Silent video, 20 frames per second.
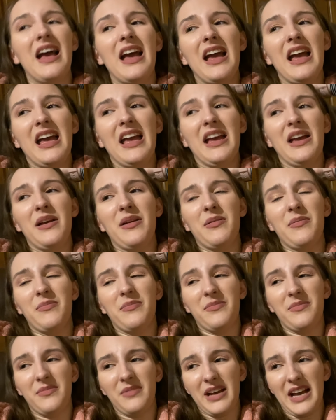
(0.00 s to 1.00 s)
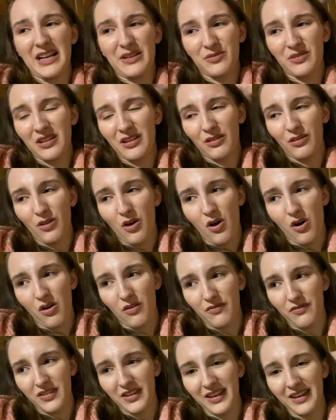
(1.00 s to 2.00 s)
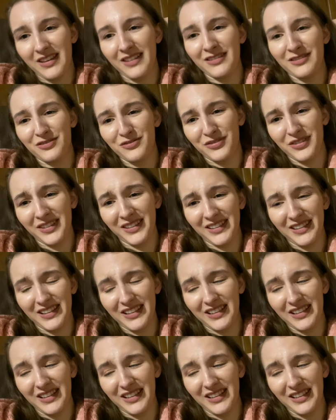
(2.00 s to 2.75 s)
I don't eat a lot of things, really.